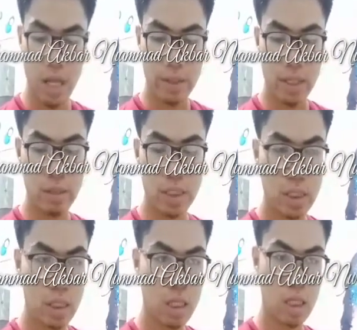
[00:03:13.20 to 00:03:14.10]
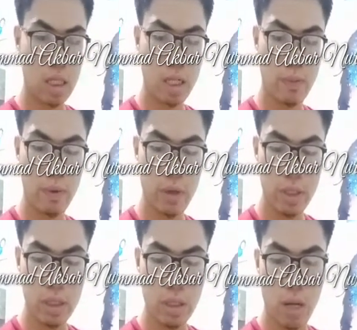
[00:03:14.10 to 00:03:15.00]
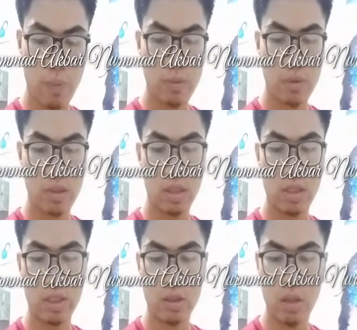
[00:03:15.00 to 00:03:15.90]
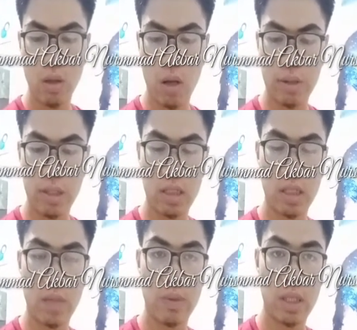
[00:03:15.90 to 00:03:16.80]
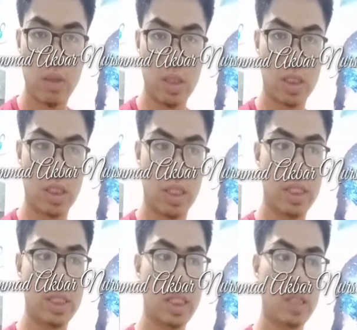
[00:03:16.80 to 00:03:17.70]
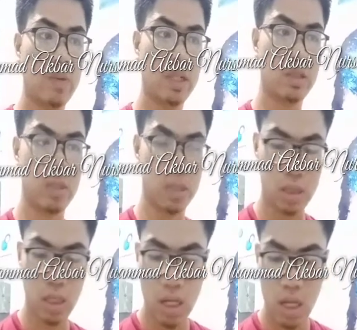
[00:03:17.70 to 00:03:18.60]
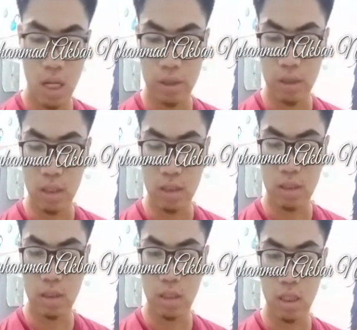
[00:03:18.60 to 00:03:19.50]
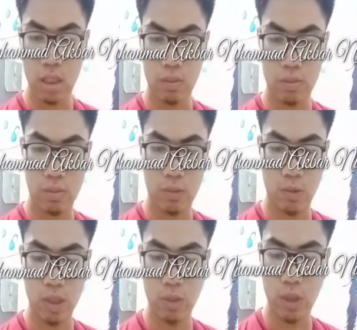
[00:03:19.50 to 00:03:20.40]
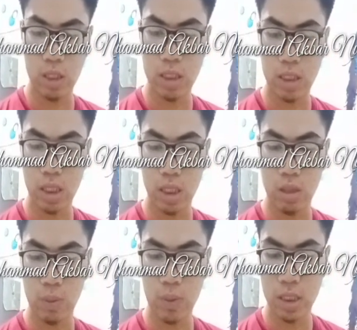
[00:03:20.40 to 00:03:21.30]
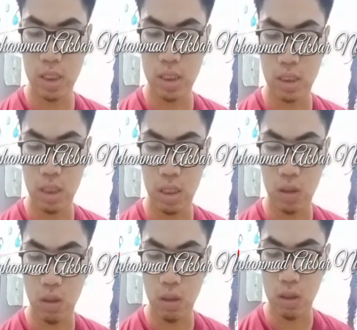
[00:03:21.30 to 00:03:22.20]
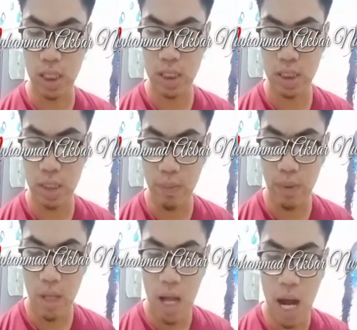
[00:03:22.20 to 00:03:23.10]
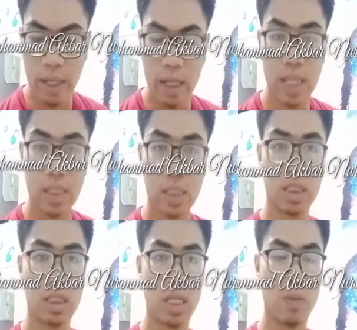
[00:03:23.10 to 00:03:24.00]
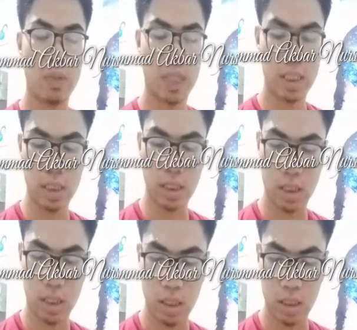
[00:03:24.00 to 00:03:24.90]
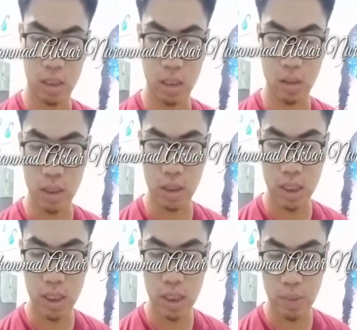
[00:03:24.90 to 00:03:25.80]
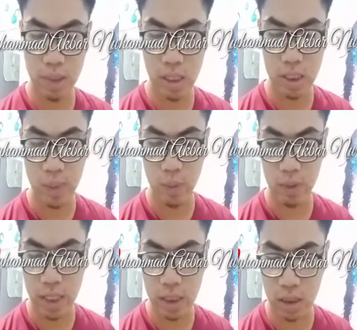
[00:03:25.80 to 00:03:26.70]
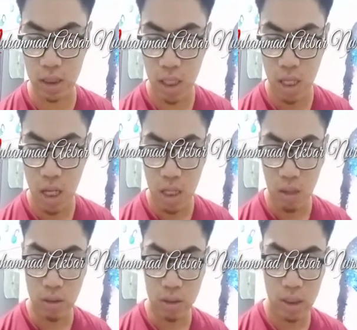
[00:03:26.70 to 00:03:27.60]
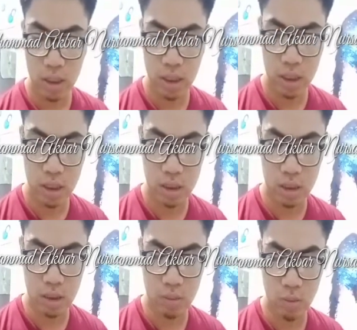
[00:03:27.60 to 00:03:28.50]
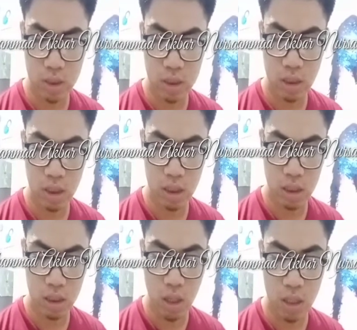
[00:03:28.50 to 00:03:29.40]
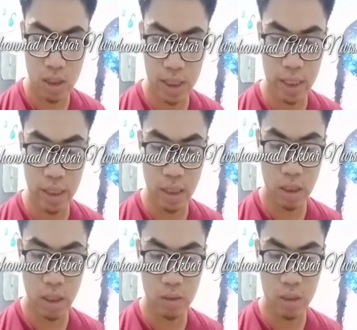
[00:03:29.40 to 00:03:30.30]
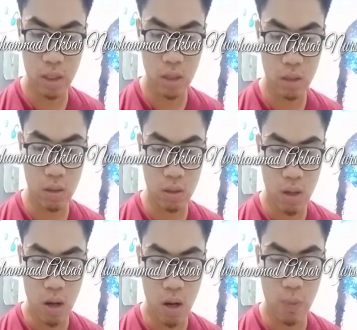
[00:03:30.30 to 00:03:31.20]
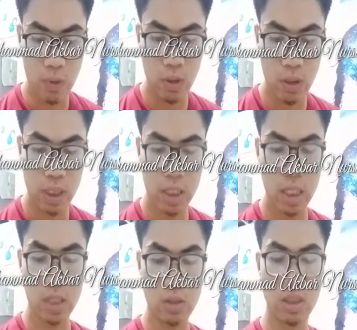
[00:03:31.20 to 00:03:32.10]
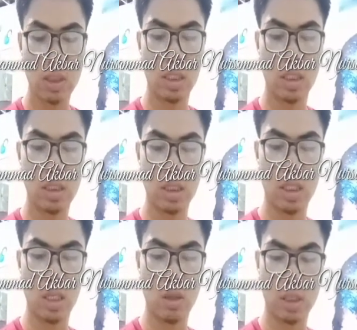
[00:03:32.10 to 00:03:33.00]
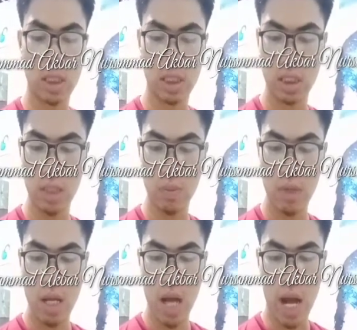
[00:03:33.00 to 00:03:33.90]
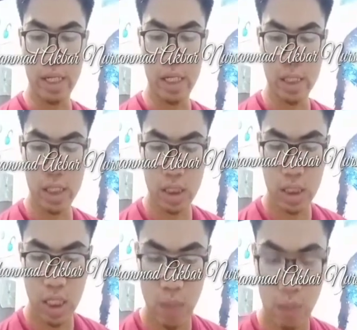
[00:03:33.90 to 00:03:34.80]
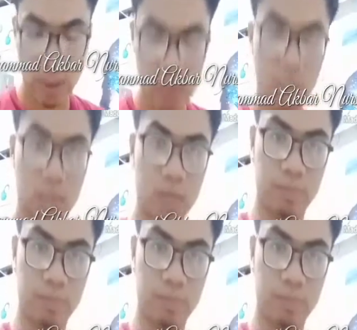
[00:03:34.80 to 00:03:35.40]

There is a point of the role of native language. The second factor is there is one point is the first is the contrastive analysis hypothesis. The contrastive analysis hypothesis. Currently, the most long-standing theory of phonological acquisition is the contrastive analysis hypothesis,